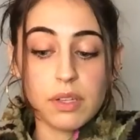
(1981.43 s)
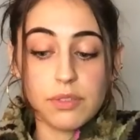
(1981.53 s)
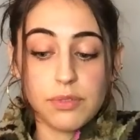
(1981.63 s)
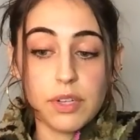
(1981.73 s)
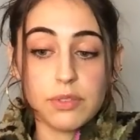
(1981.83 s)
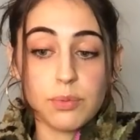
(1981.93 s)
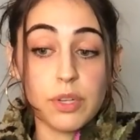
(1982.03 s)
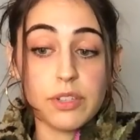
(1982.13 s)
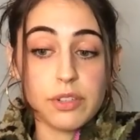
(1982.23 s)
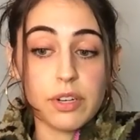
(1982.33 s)
as far as
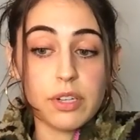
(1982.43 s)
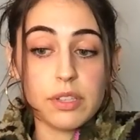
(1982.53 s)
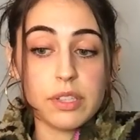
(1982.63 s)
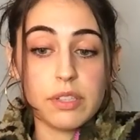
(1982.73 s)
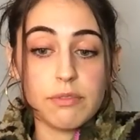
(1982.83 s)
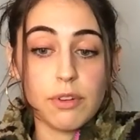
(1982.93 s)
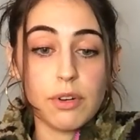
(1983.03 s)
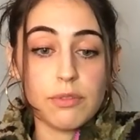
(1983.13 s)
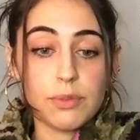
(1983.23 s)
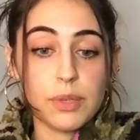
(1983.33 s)
what you're currently
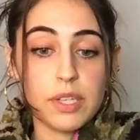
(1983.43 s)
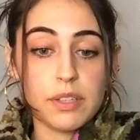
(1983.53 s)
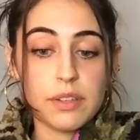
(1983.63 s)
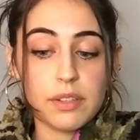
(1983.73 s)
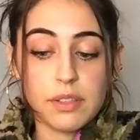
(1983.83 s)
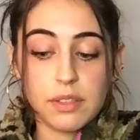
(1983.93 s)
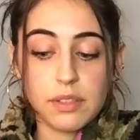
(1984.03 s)
involved with